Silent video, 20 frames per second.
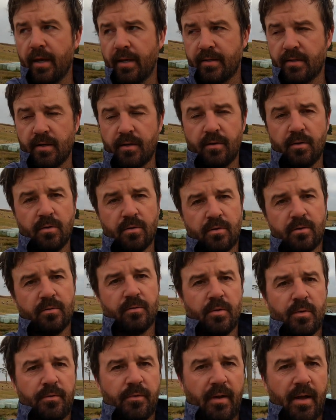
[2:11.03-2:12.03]
don't look
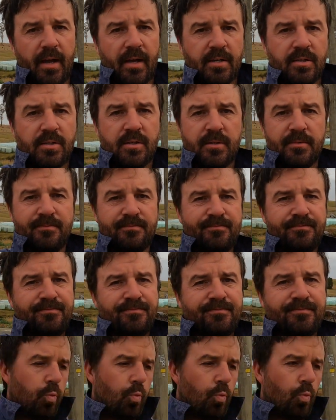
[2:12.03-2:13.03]
real flash.
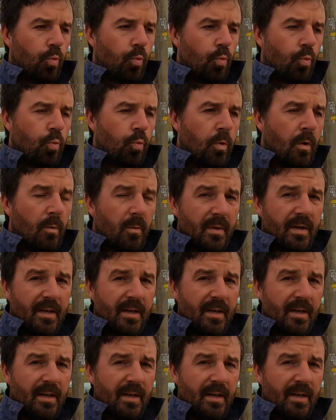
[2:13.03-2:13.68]
What